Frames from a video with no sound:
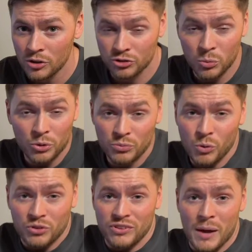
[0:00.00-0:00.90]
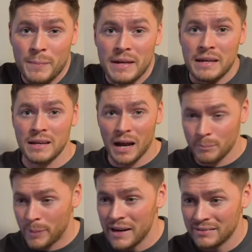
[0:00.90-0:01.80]
So what does that mean?
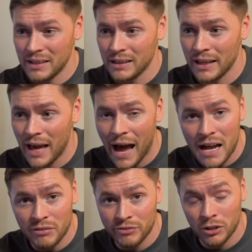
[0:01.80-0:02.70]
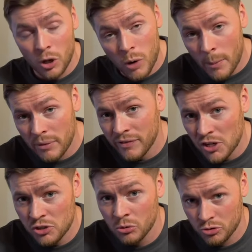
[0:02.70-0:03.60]
Basically, I follow a
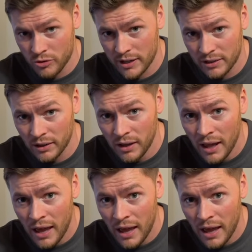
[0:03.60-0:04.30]
professional trader,